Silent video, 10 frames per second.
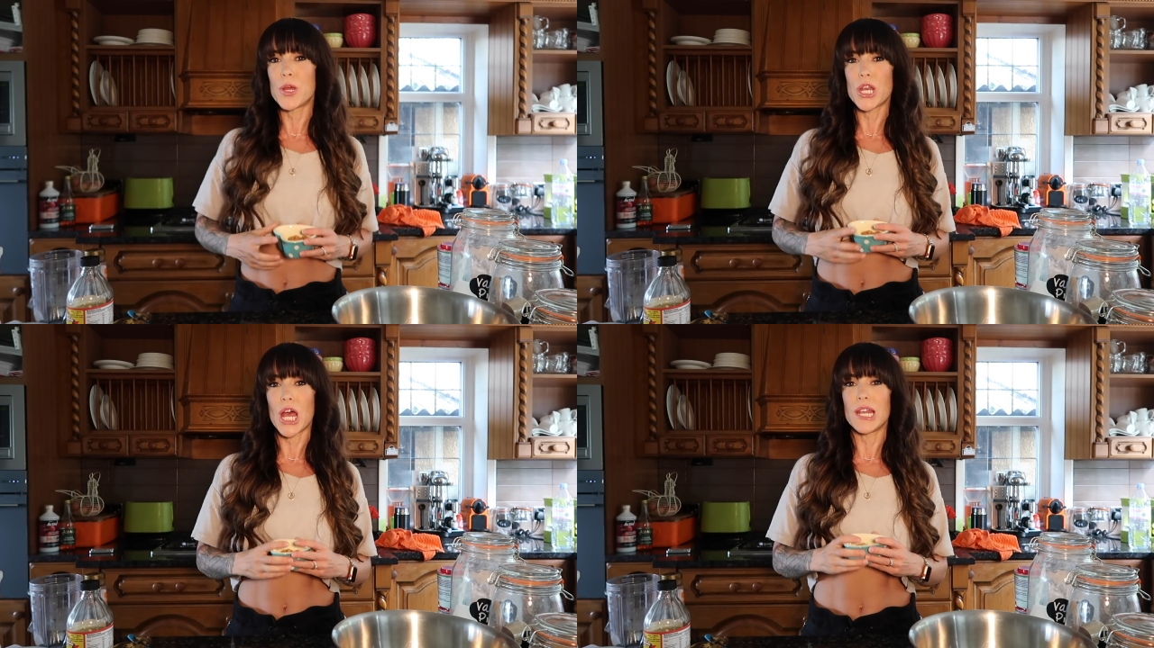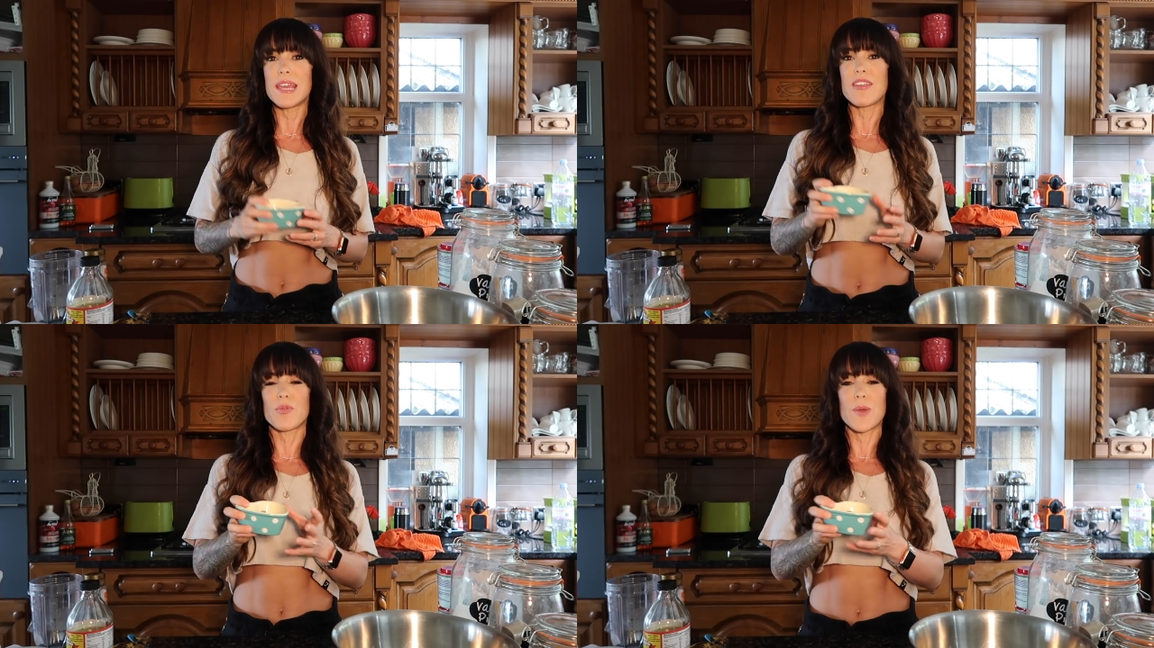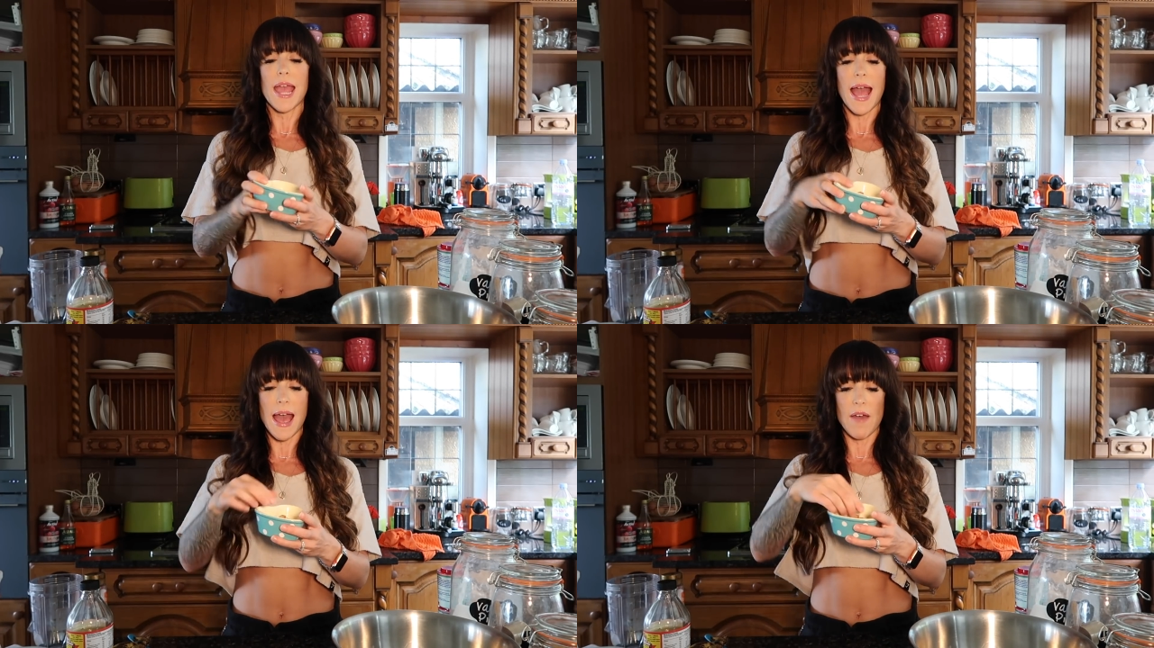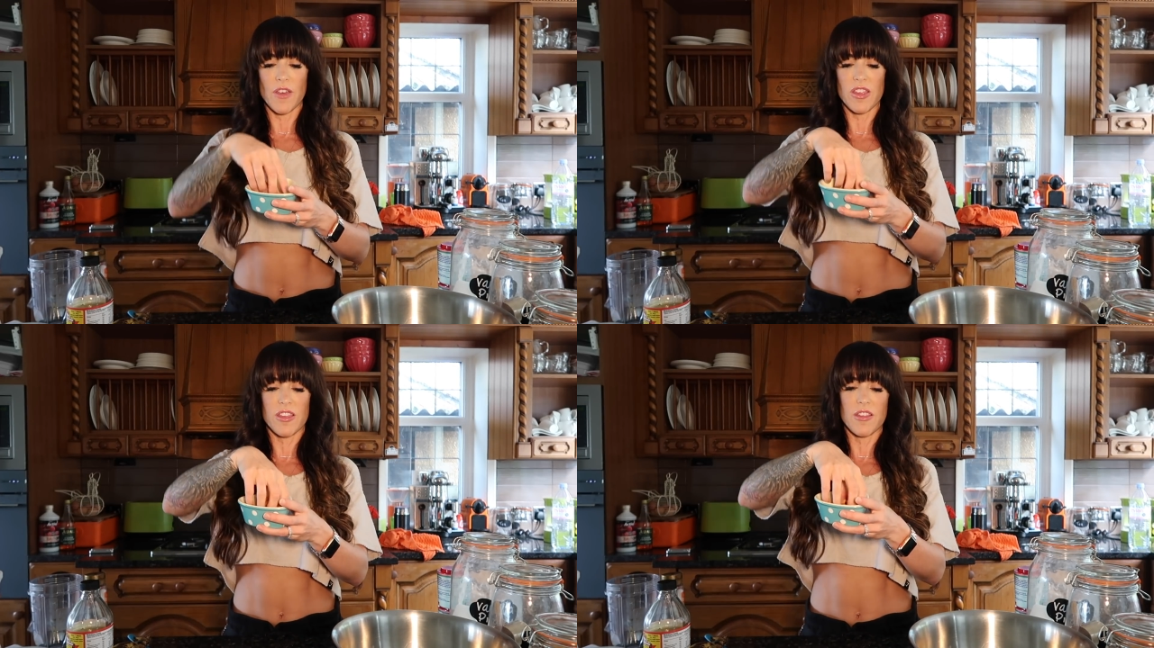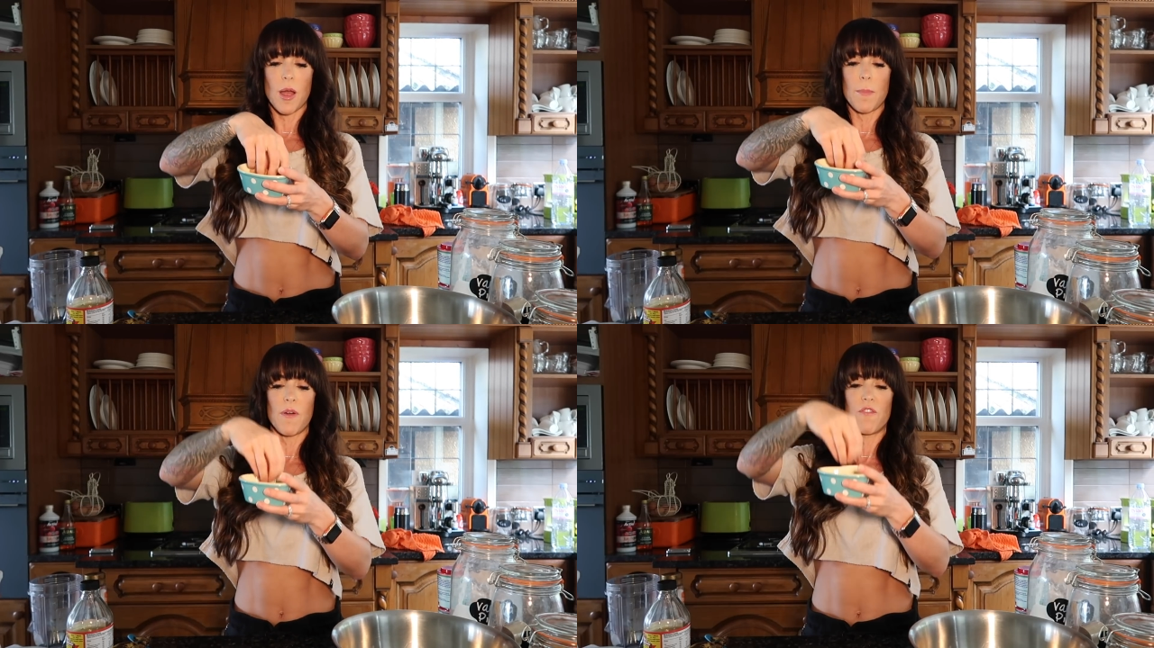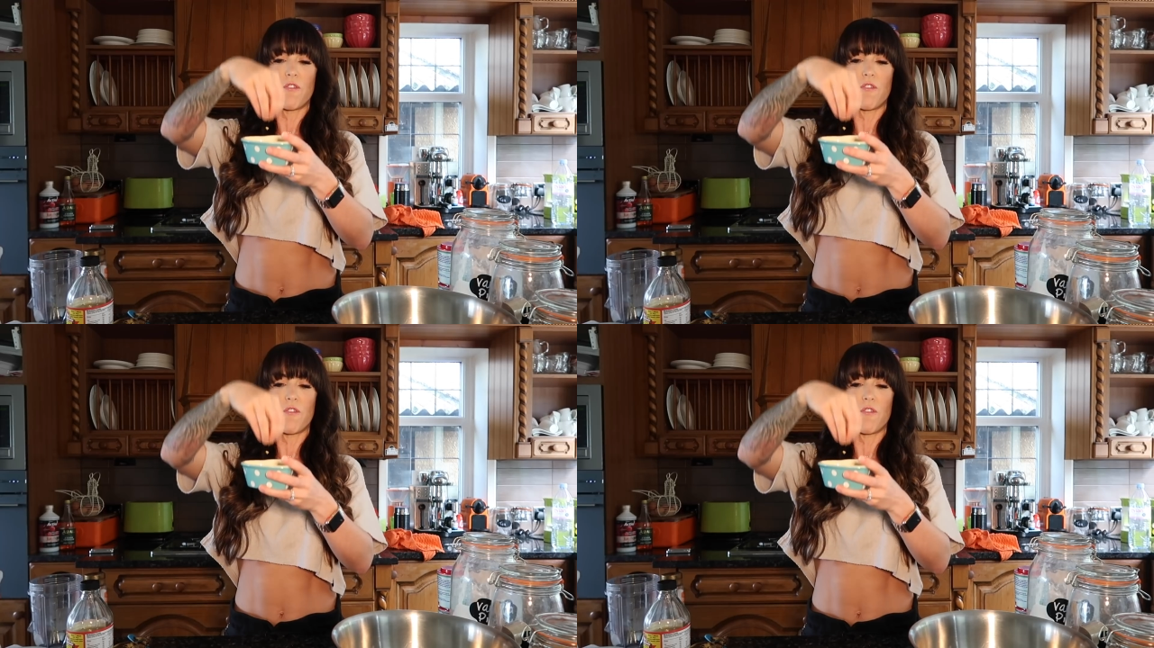but not least, we have some